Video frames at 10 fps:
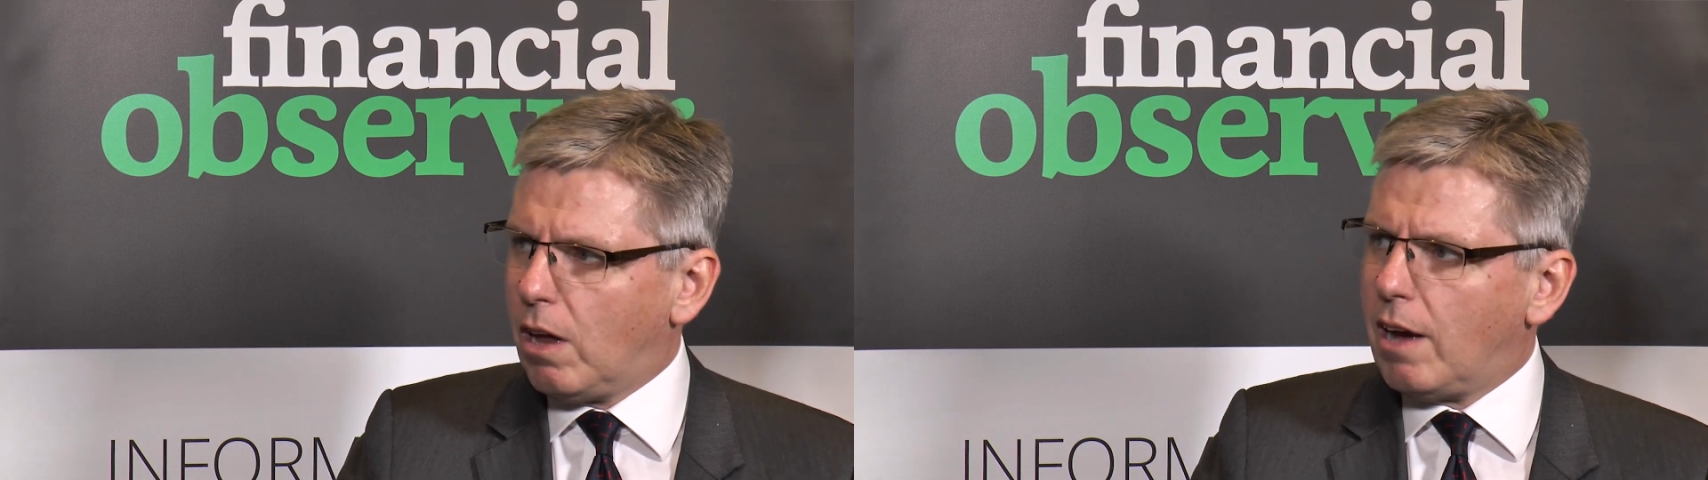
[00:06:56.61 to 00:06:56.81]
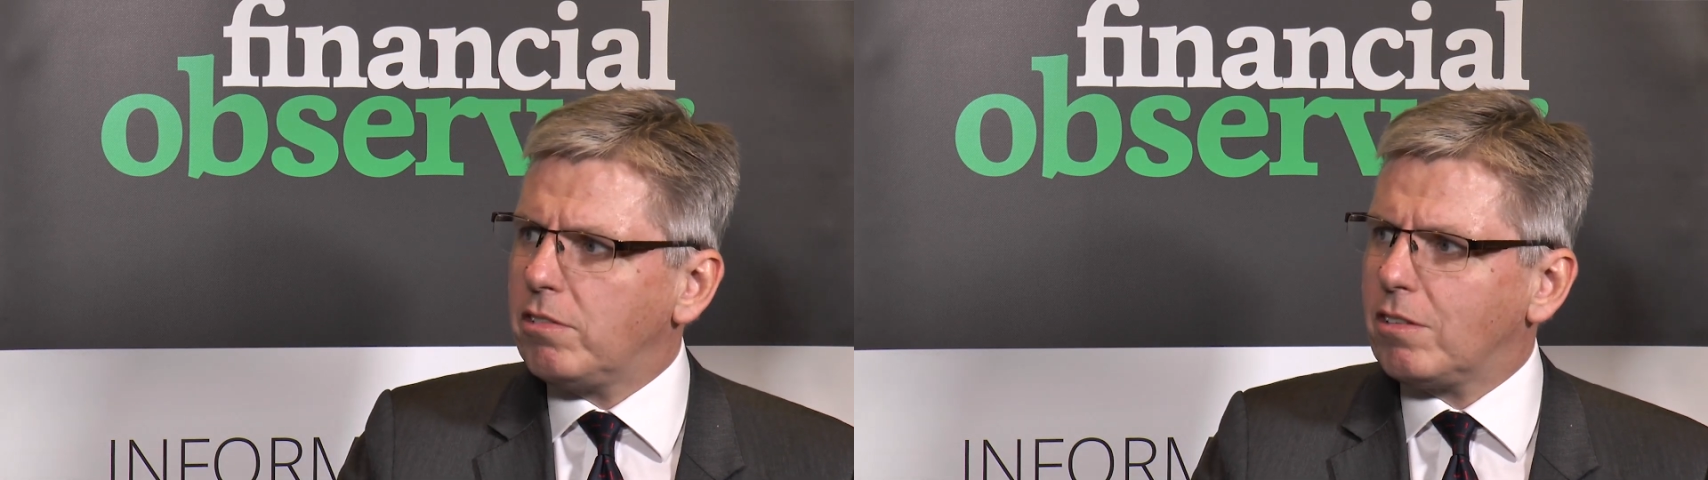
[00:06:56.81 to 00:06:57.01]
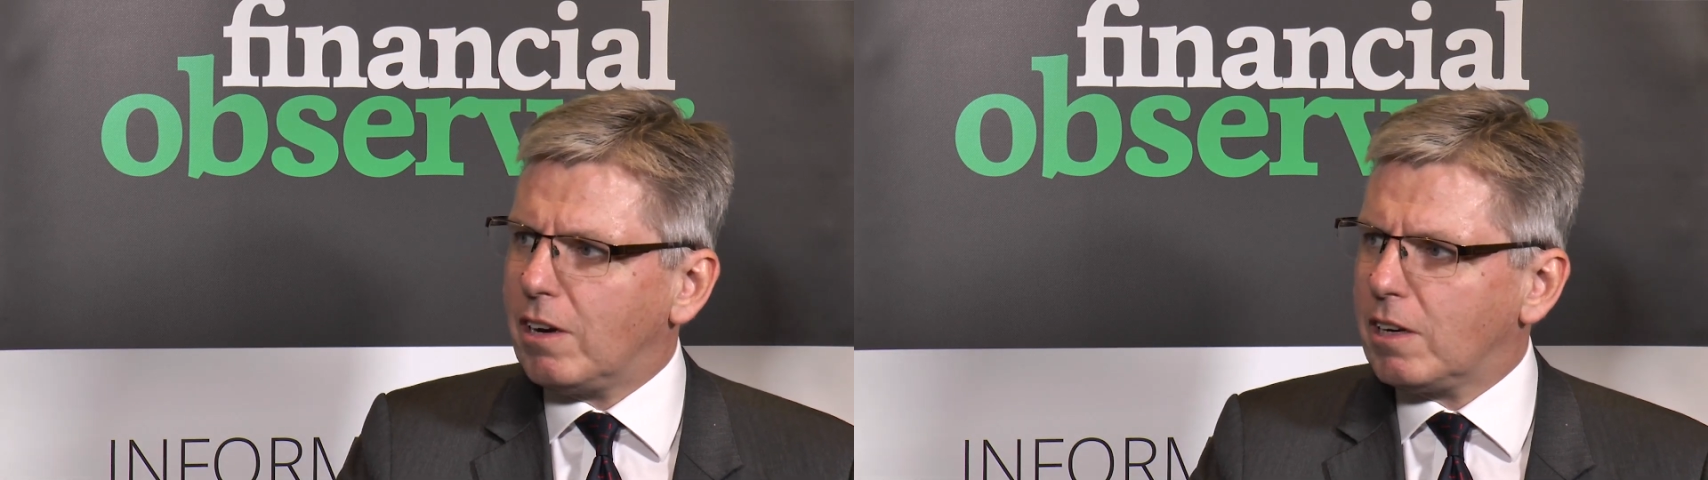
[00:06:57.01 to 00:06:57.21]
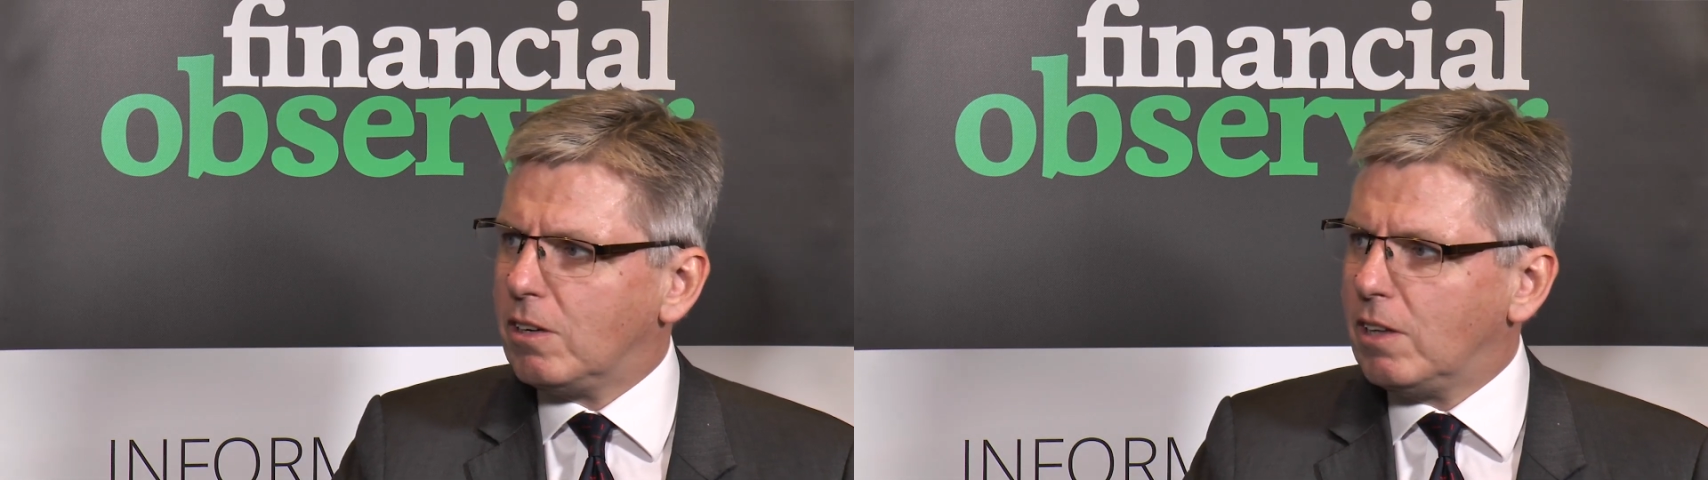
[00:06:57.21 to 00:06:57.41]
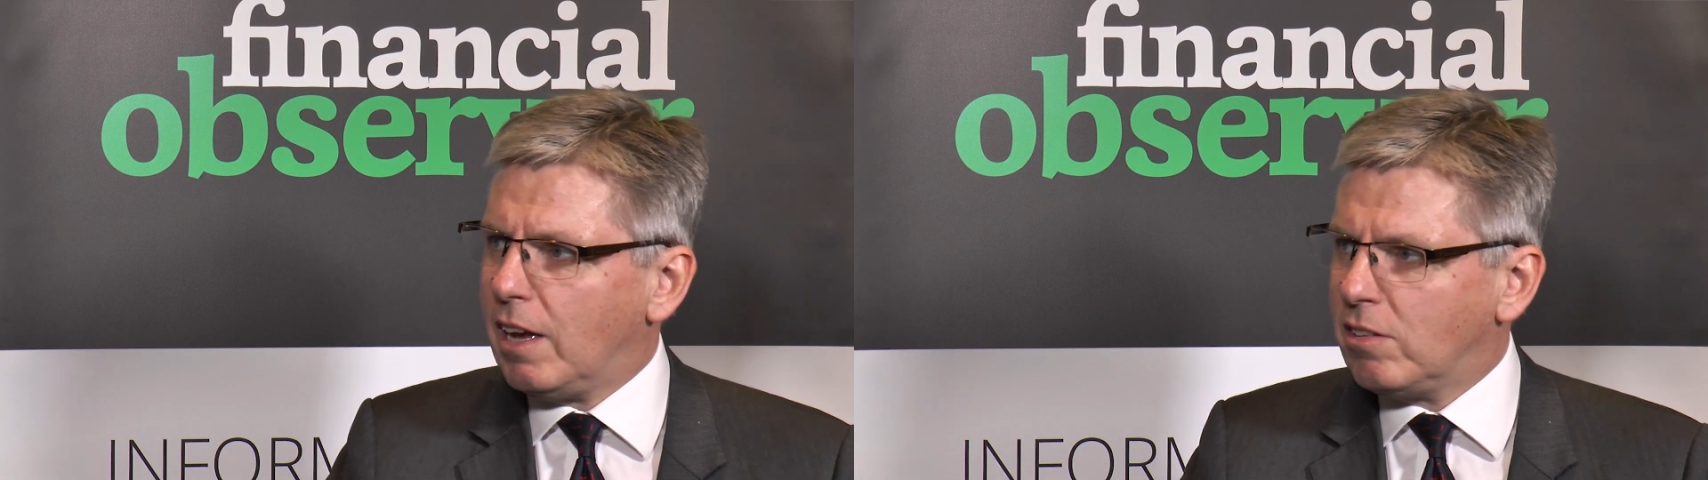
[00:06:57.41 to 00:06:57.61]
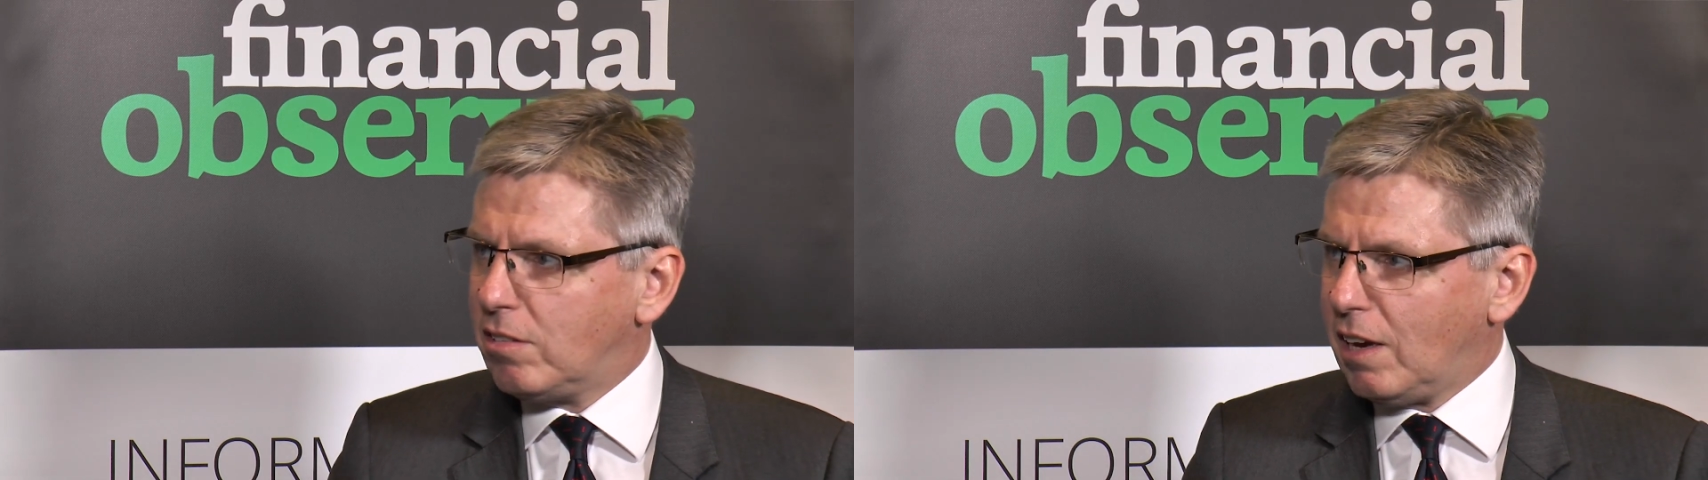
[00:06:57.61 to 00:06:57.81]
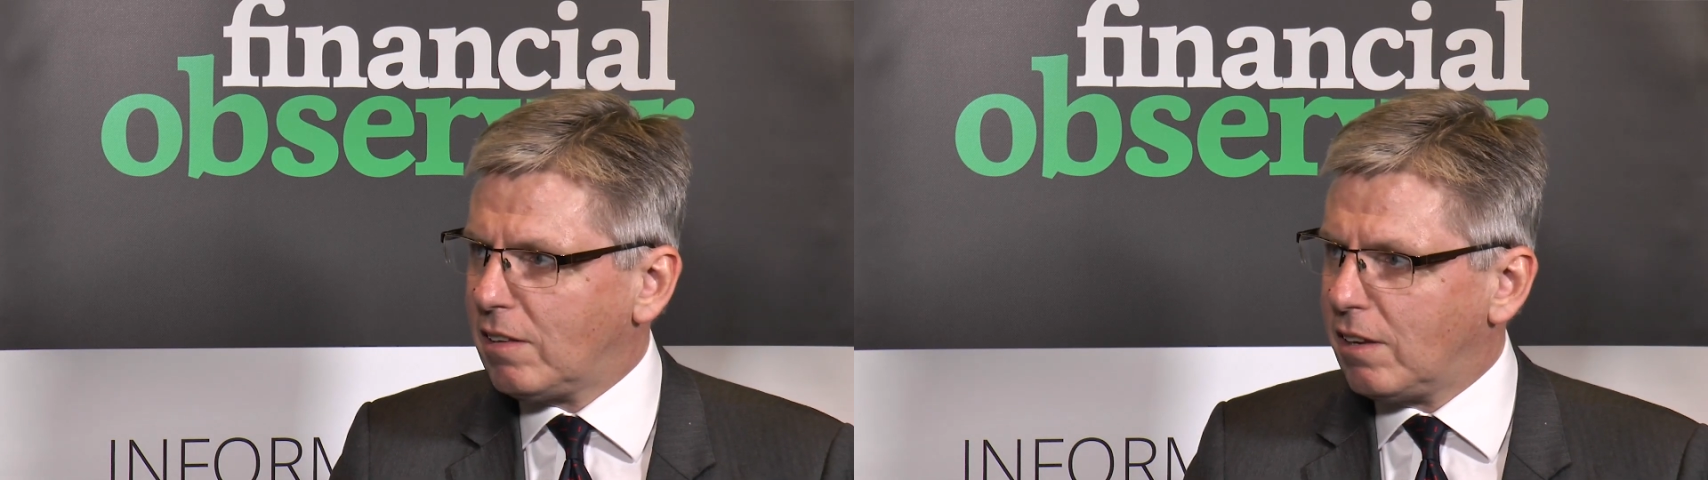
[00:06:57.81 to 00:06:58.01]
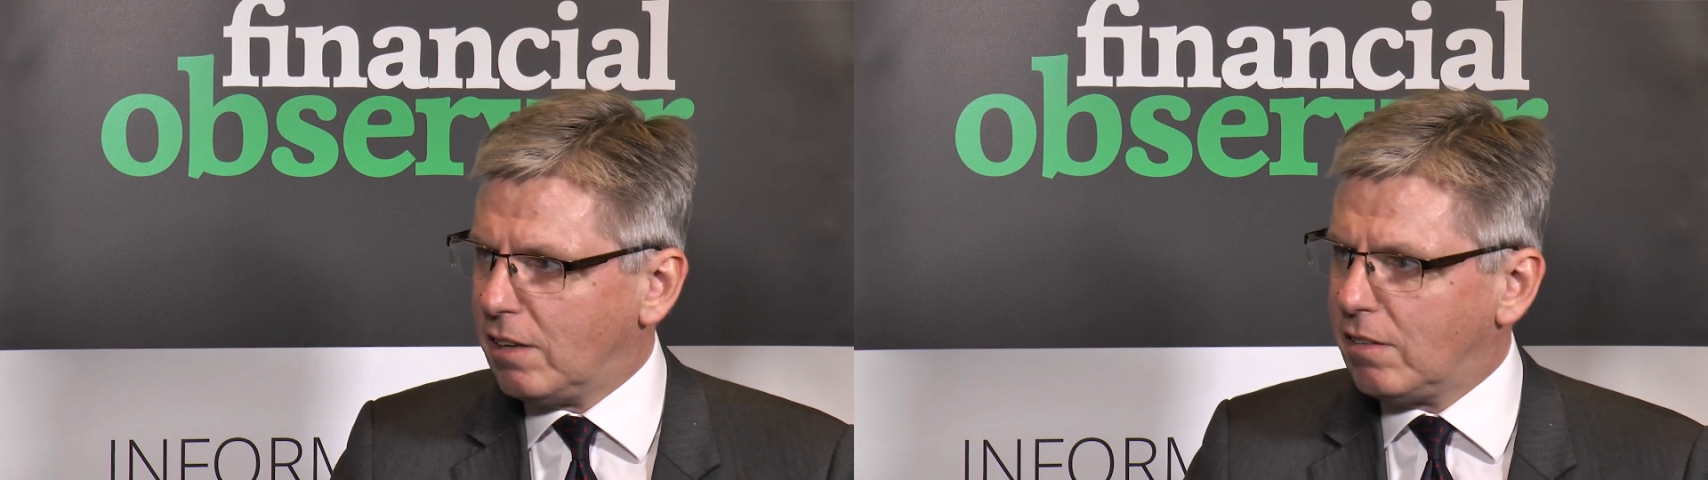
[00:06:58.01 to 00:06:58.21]
life cycle and
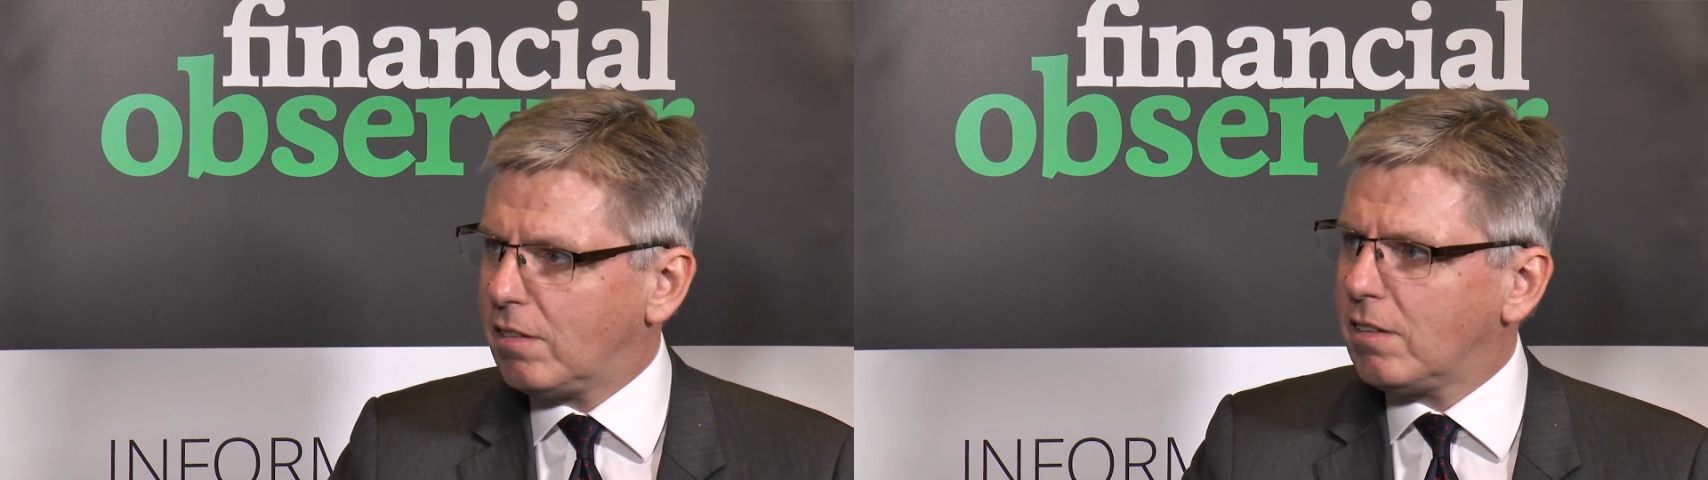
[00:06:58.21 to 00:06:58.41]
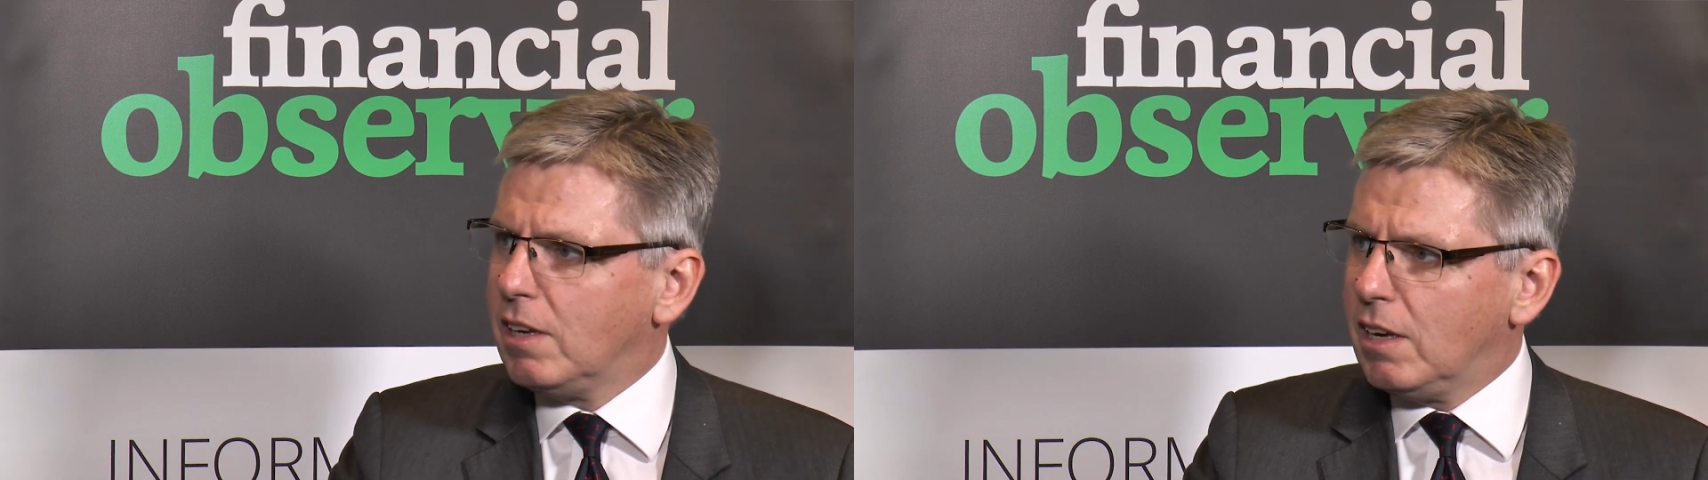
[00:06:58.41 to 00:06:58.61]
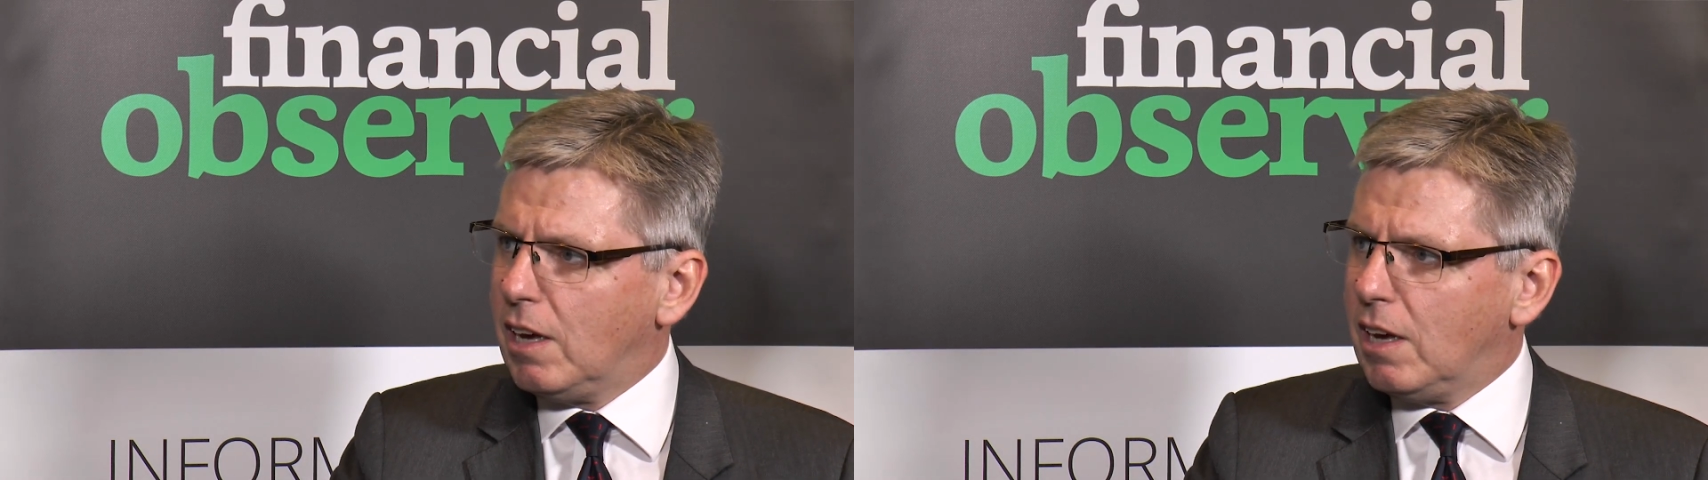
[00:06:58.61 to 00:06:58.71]
sectors